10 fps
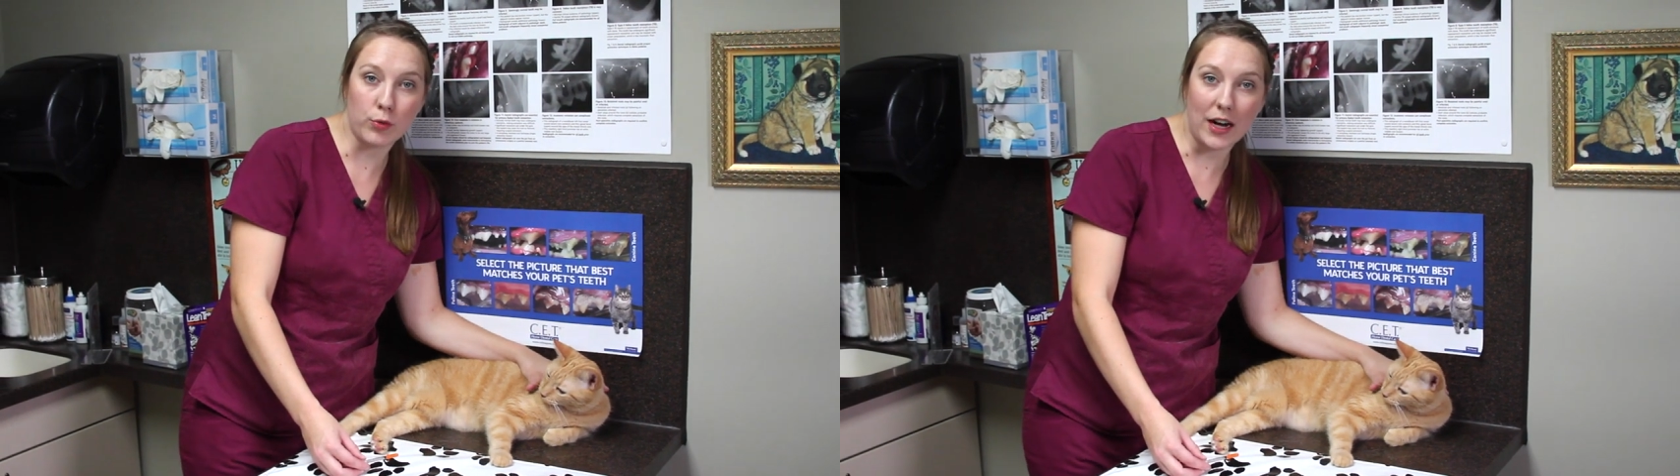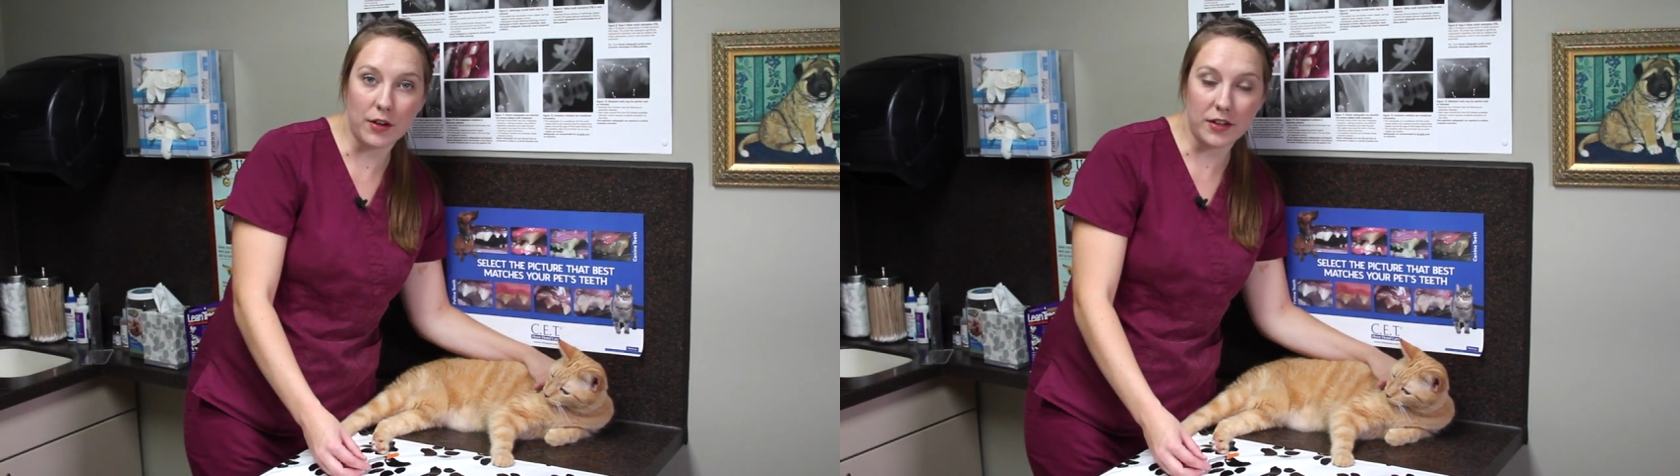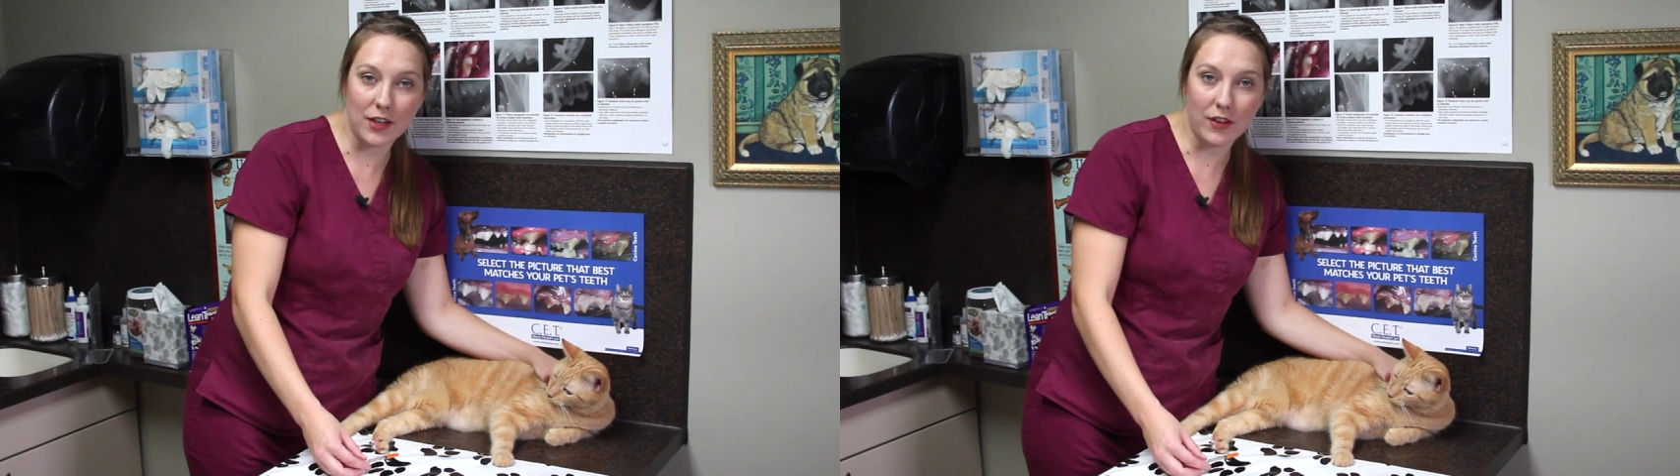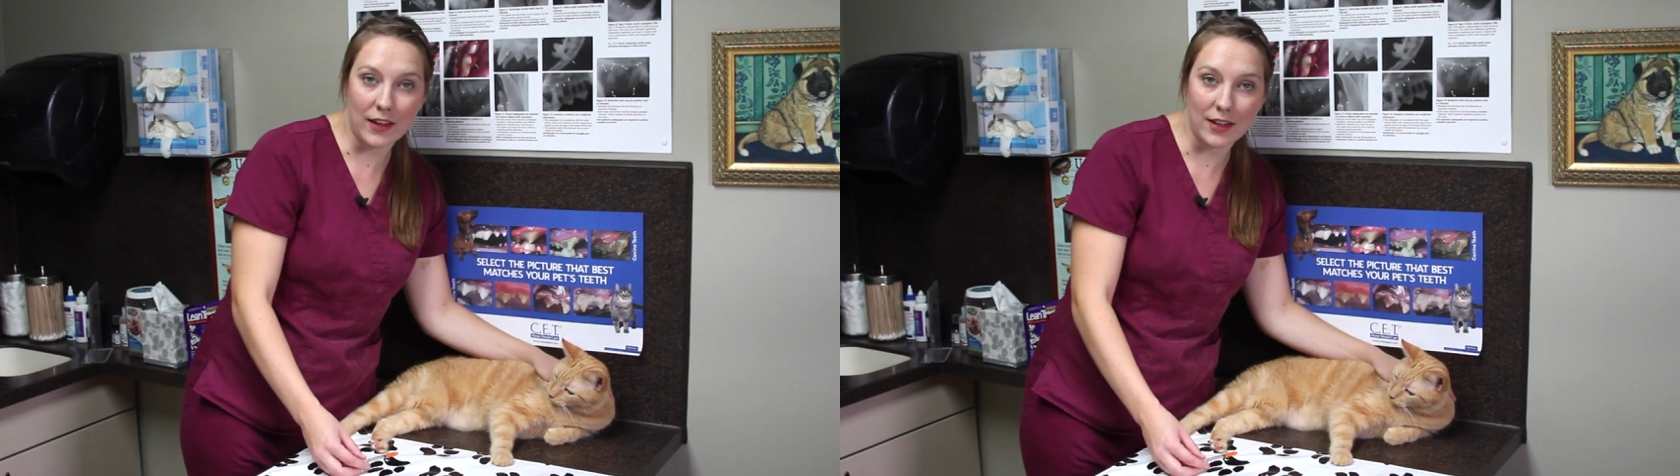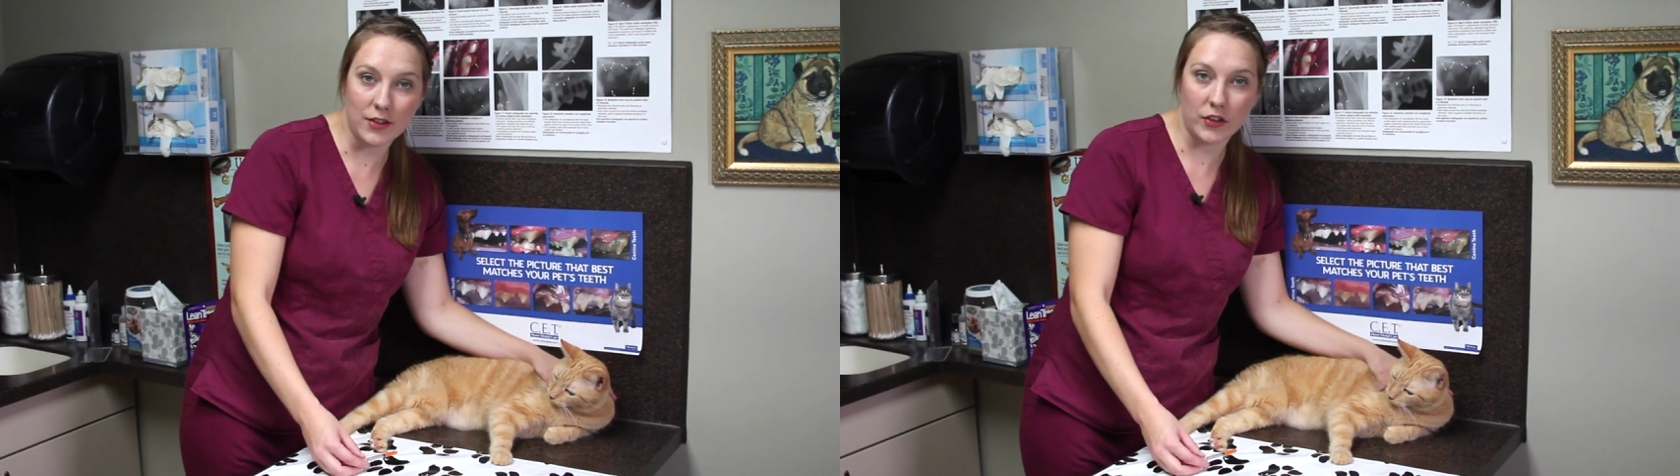prior to giving
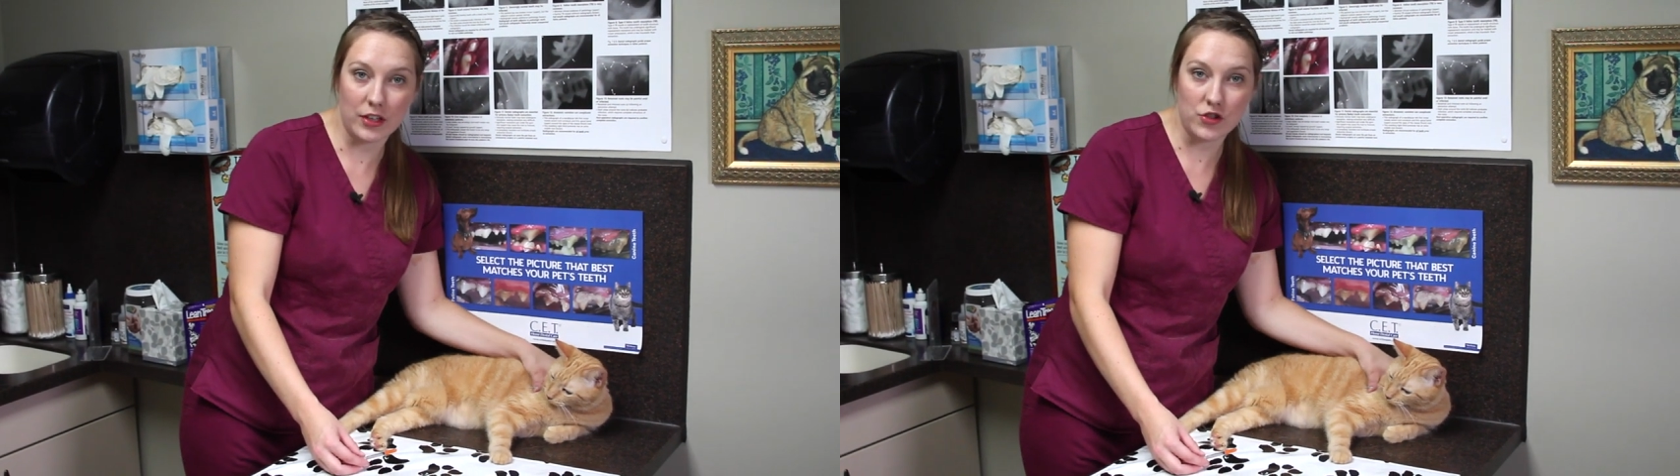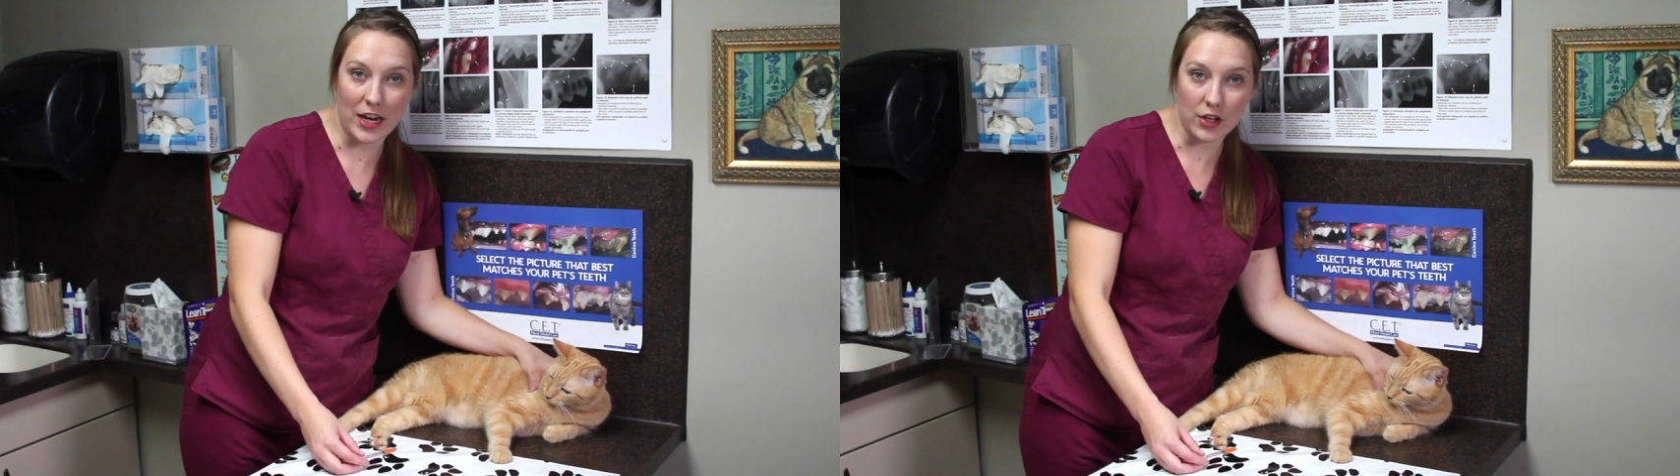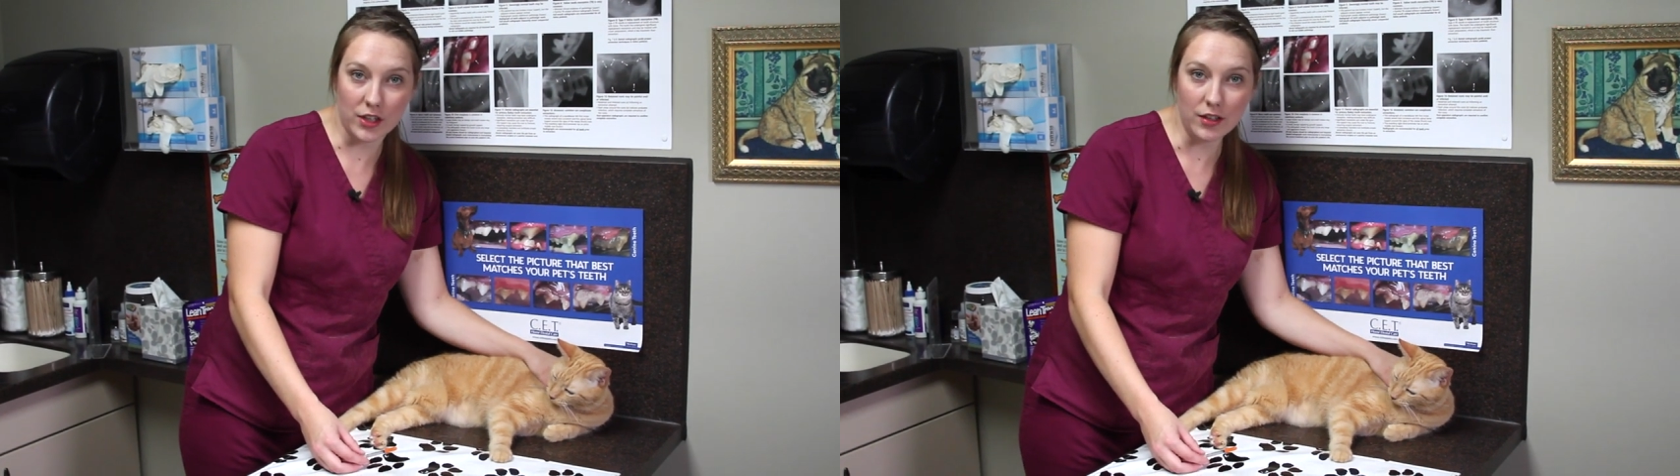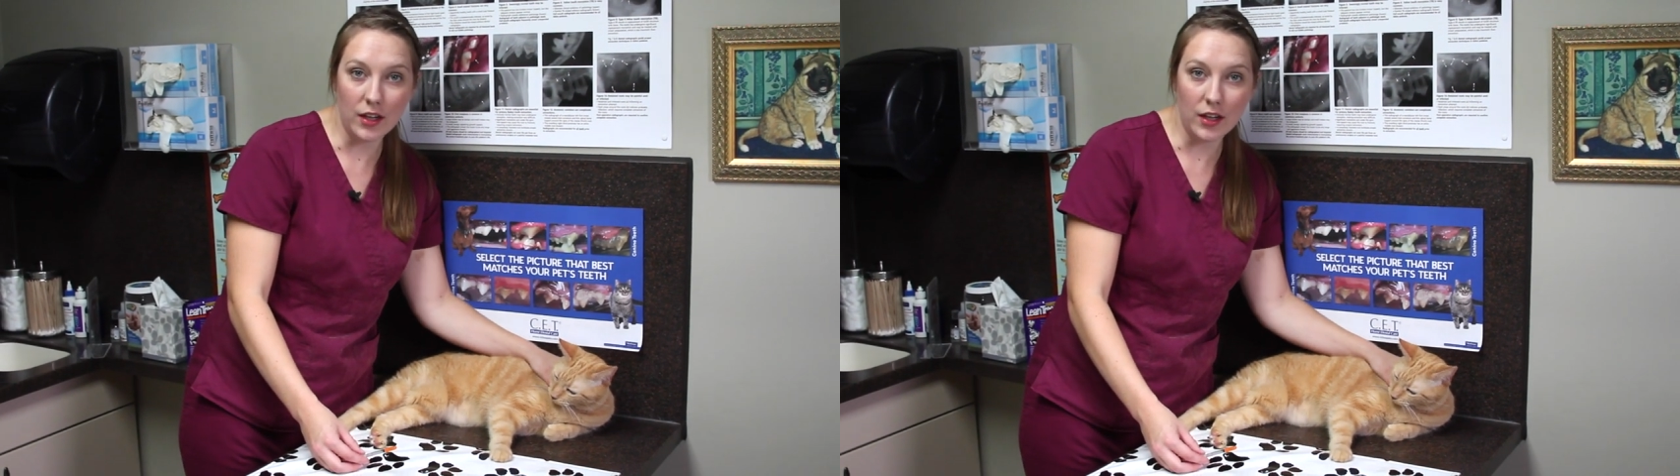the insulin injection.